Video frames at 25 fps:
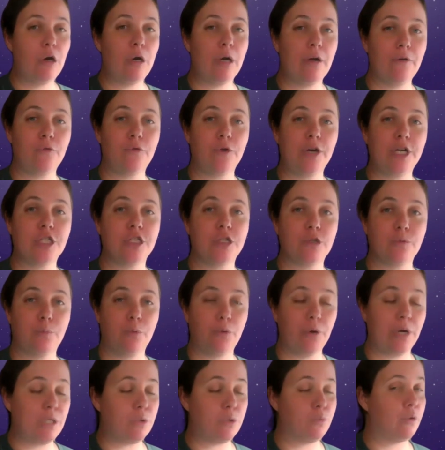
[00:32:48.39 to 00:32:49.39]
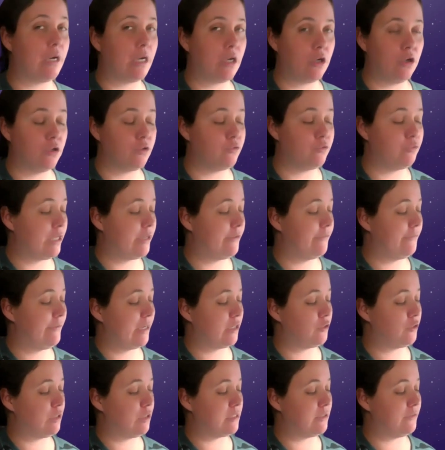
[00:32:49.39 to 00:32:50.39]
have reached the point where I can't
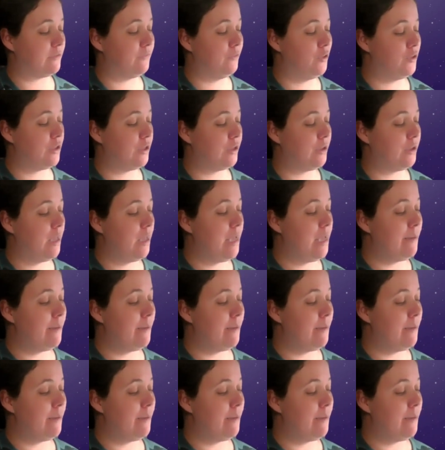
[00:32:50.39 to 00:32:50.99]
factorize it further,